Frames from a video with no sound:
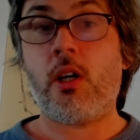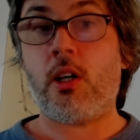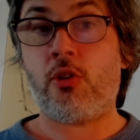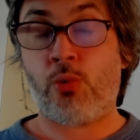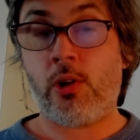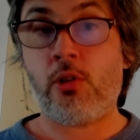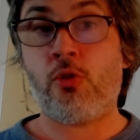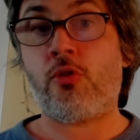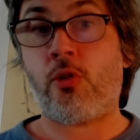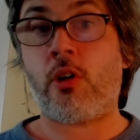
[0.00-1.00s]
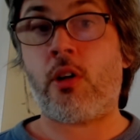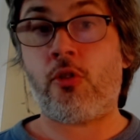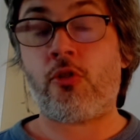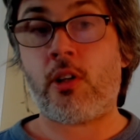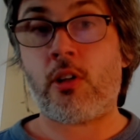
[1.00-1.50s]
it's really useful to
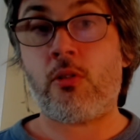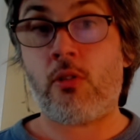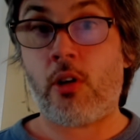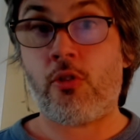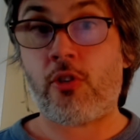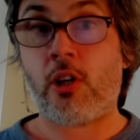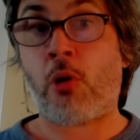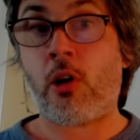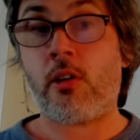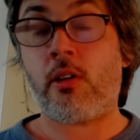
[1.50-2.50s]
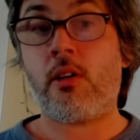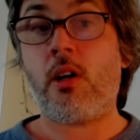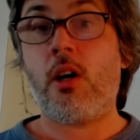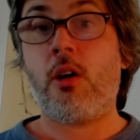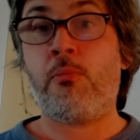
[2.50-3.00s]
understand marketing.
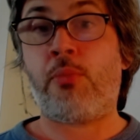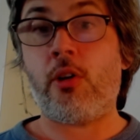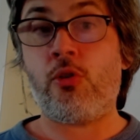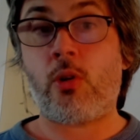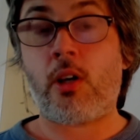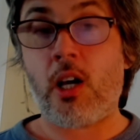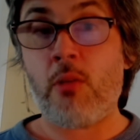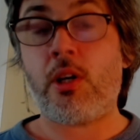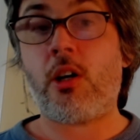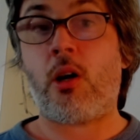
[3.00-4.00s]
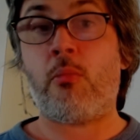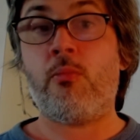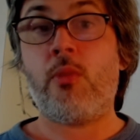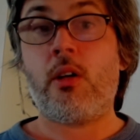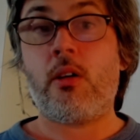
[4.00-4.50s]
But you can't
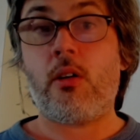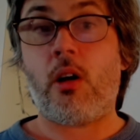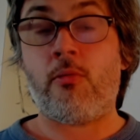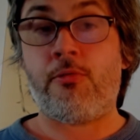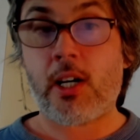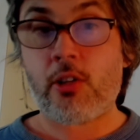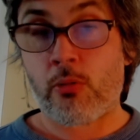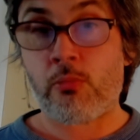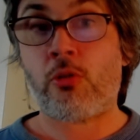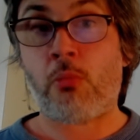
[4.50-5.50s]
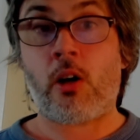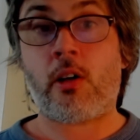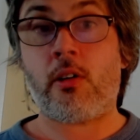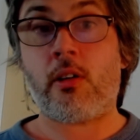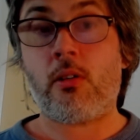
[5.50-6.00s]
become a victim to
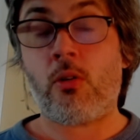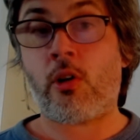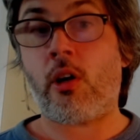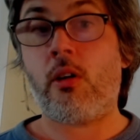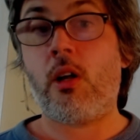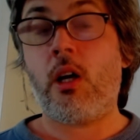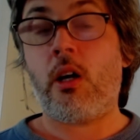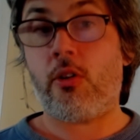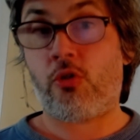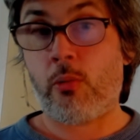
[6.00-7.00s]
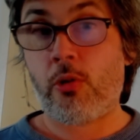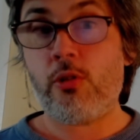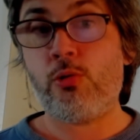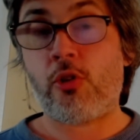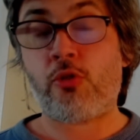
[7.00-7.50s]
marketing, okay? And so I'm going
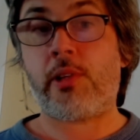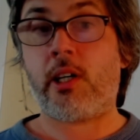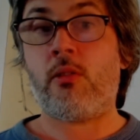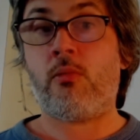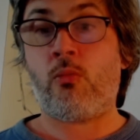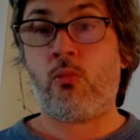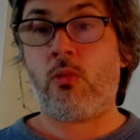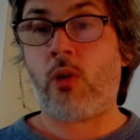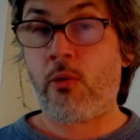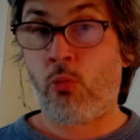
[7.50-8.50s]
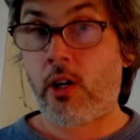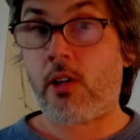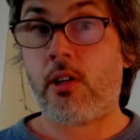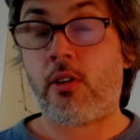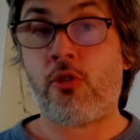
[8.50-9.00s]
to explain what I
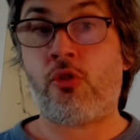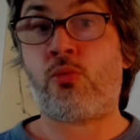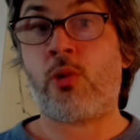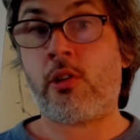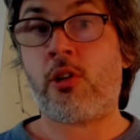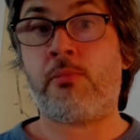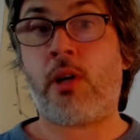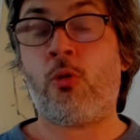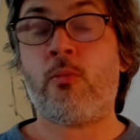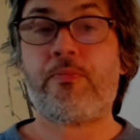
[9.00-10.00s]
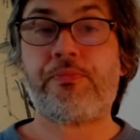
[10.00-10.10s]
think this is really about.